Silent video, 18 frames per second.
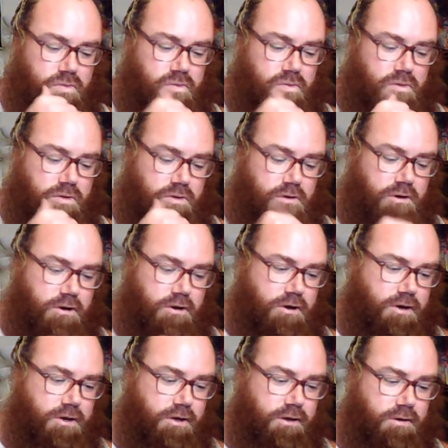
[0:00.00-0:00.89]

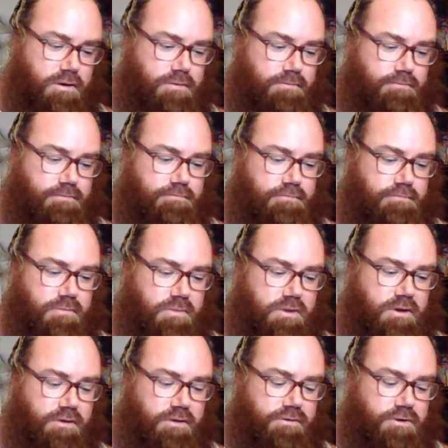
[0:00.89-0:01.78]
Alrighty.
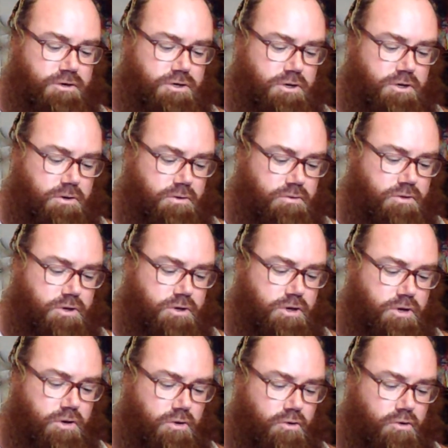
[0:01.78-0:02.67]
Doesn't show
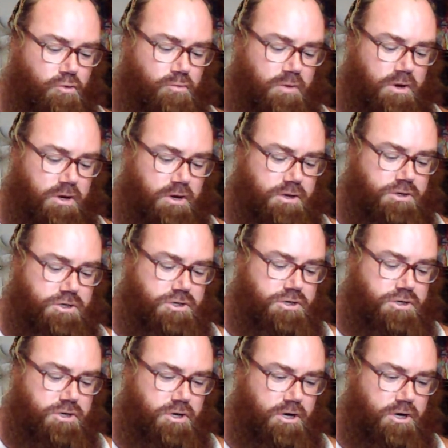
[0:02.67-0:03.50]
too much